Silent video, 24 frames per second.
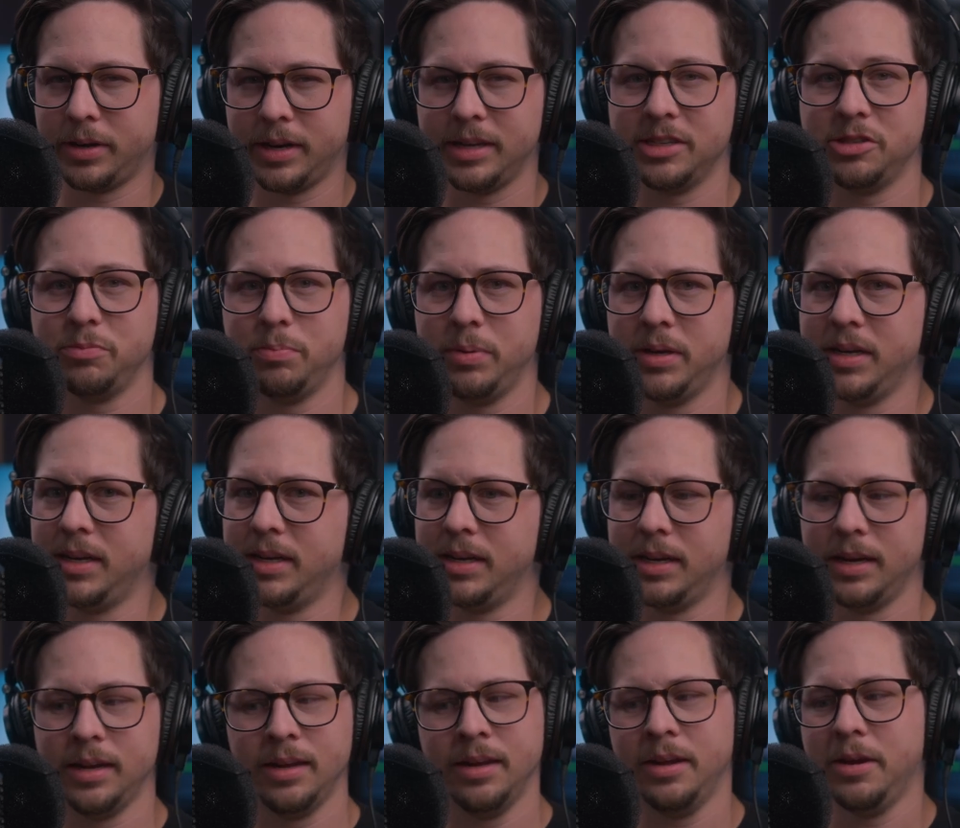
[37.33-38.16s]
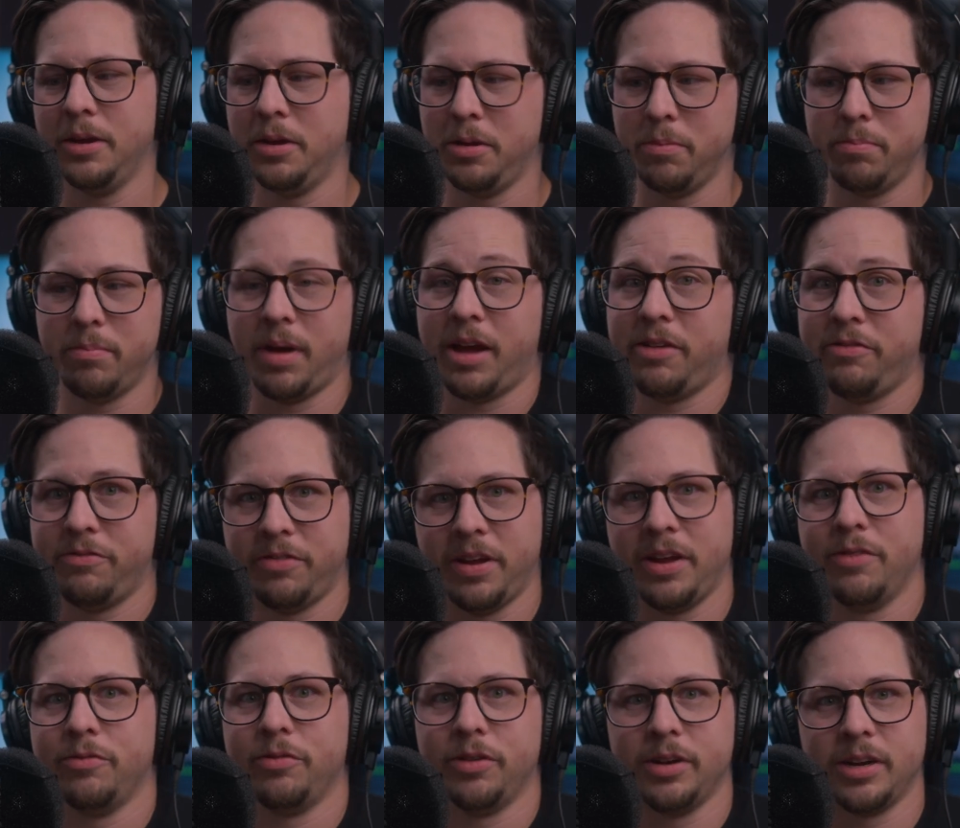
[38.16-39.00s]
has been my
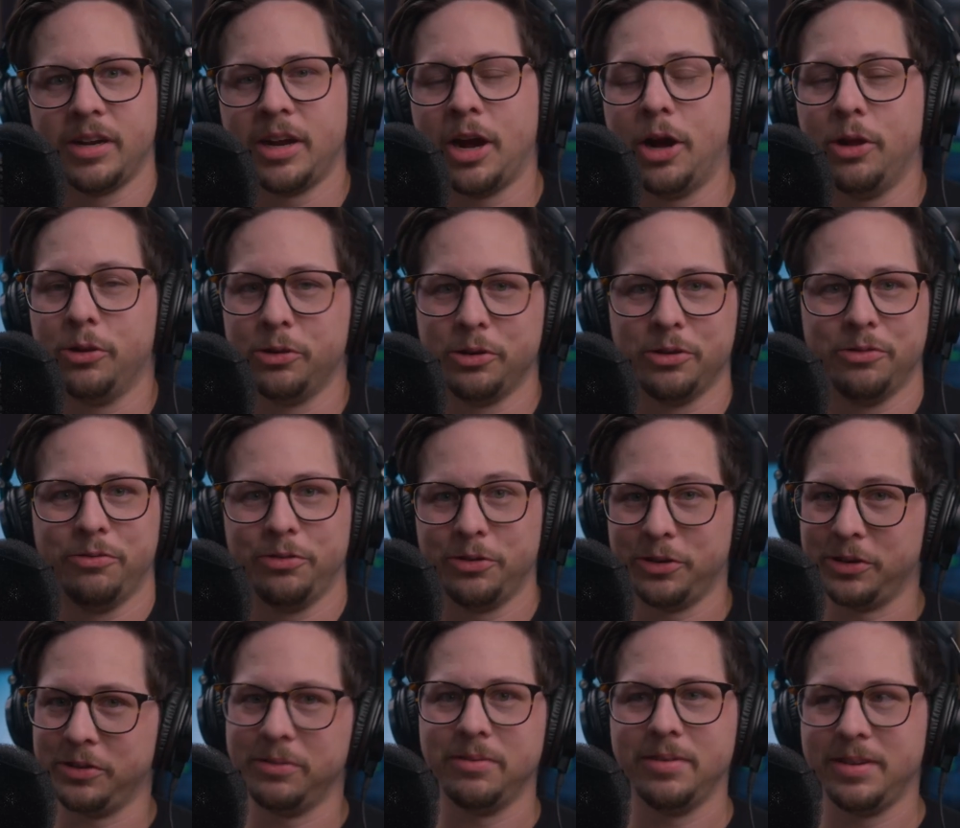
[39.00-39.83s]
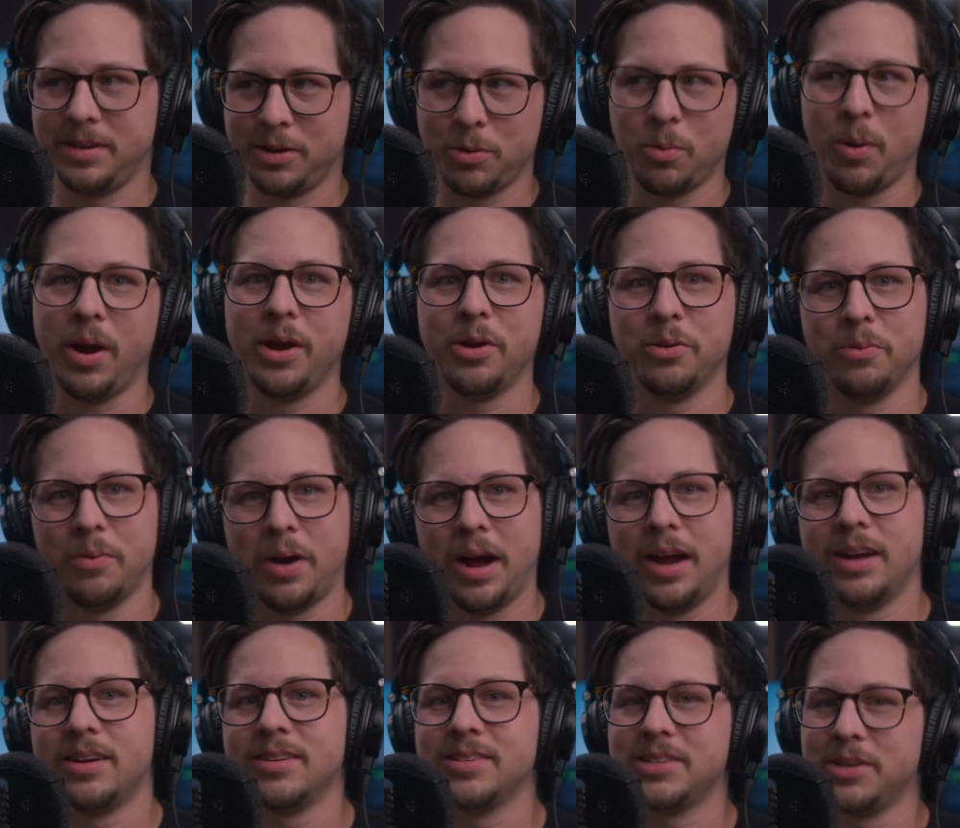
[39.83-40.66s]
favorite color for quite a
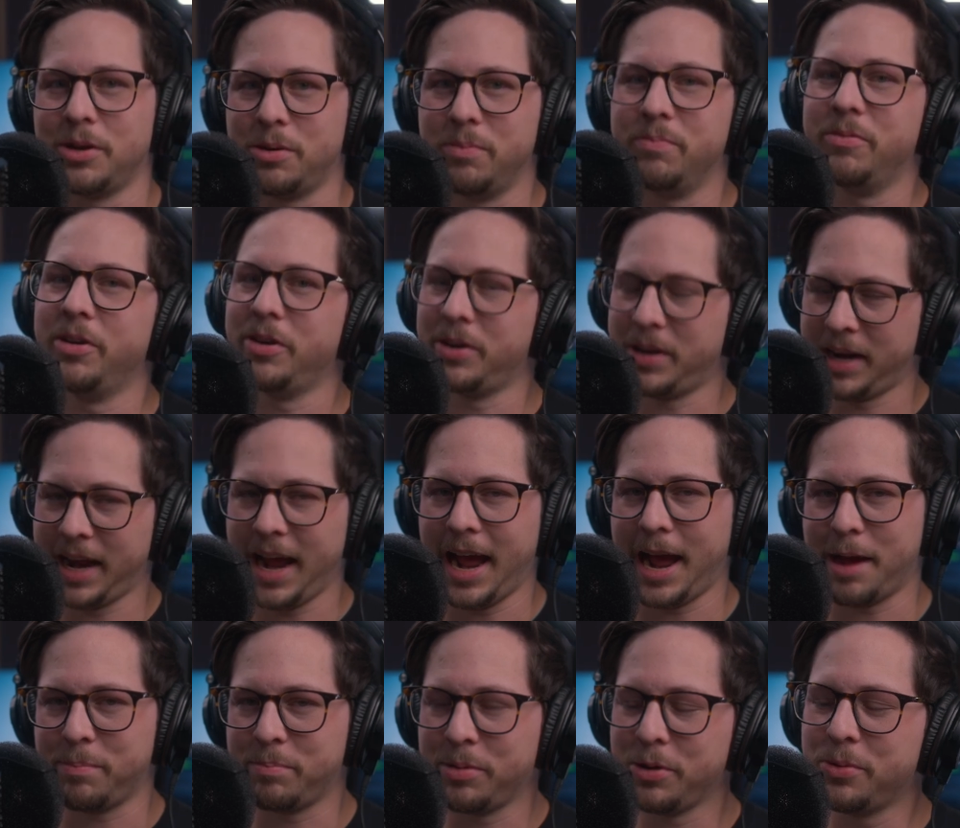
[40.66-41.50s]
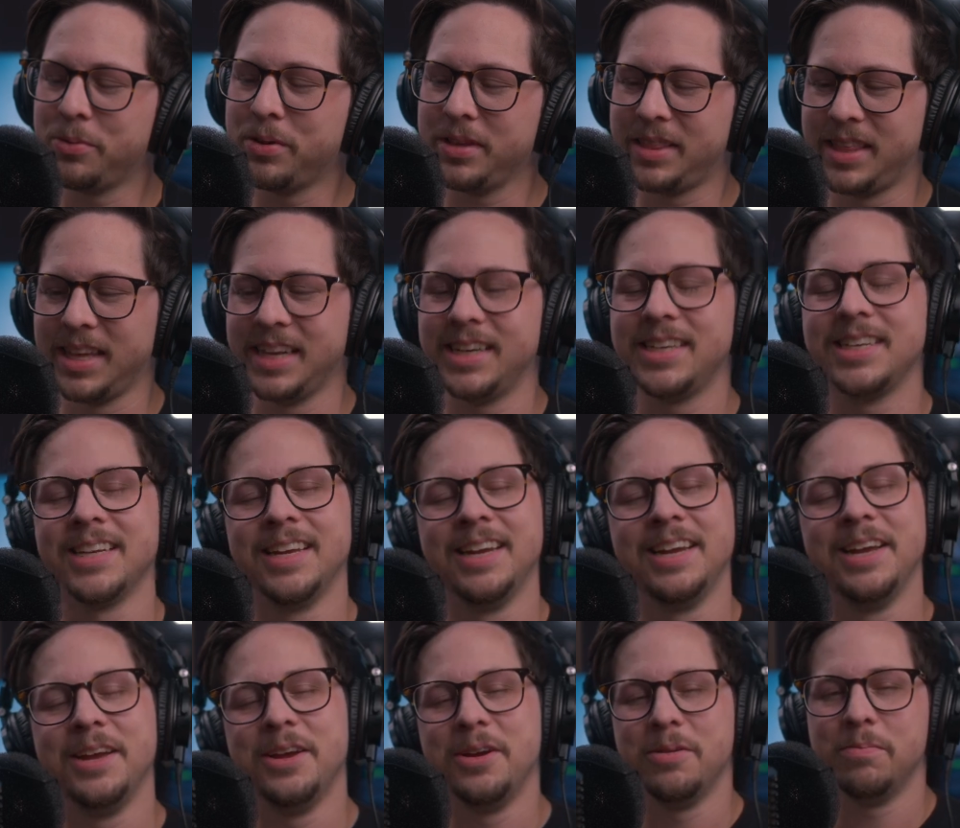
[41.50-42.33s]
while, so I'm very happy with it,
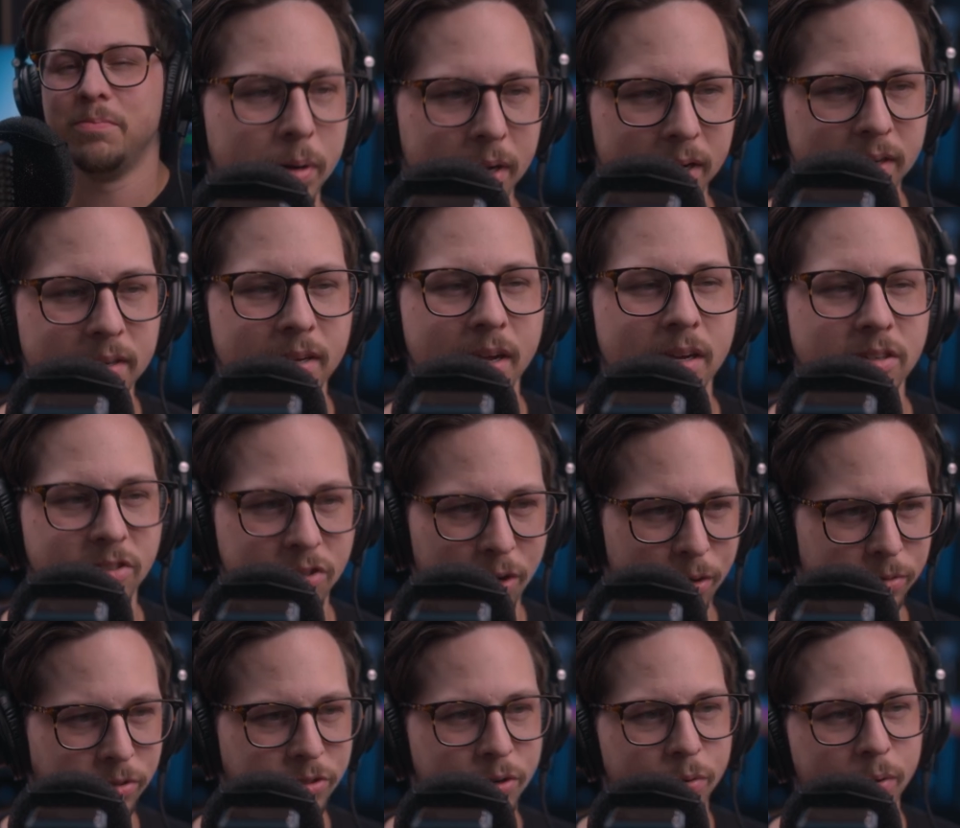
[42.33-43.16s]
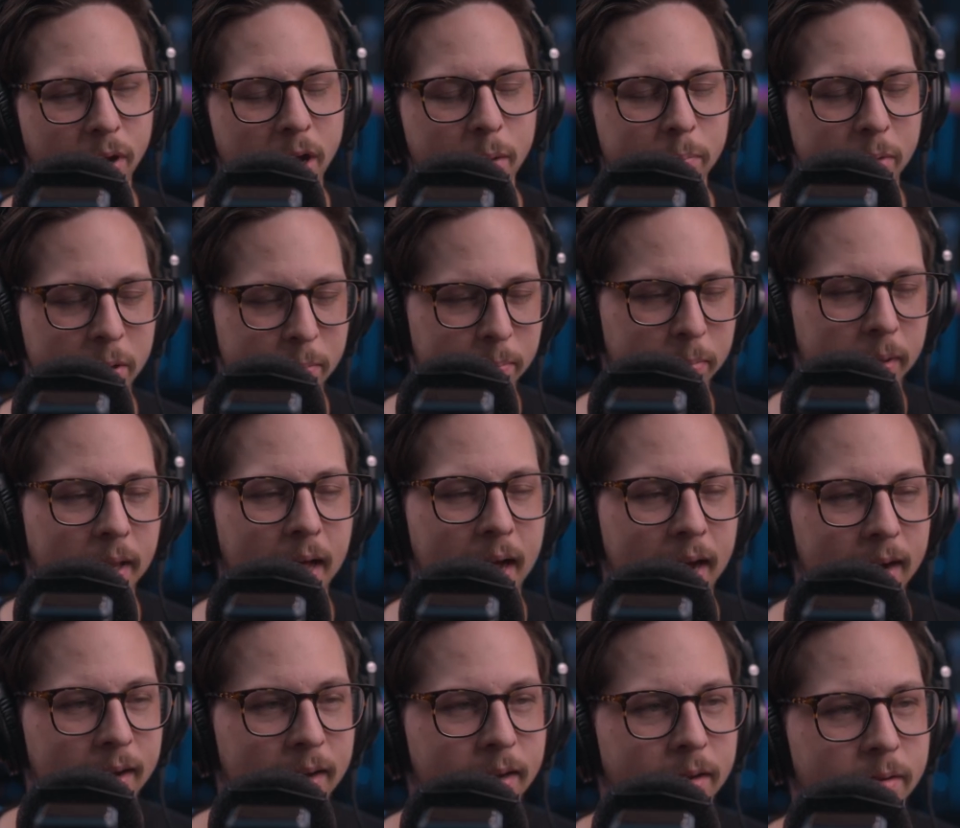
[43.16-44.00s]
but it does also come in
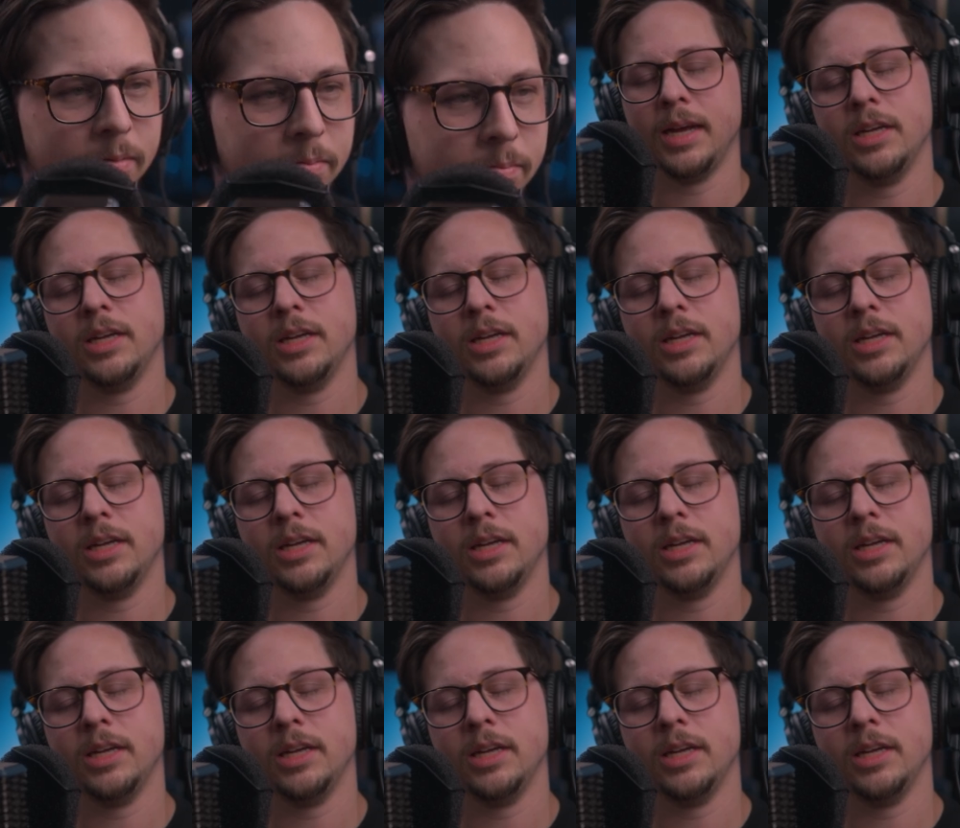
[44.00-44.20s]
black.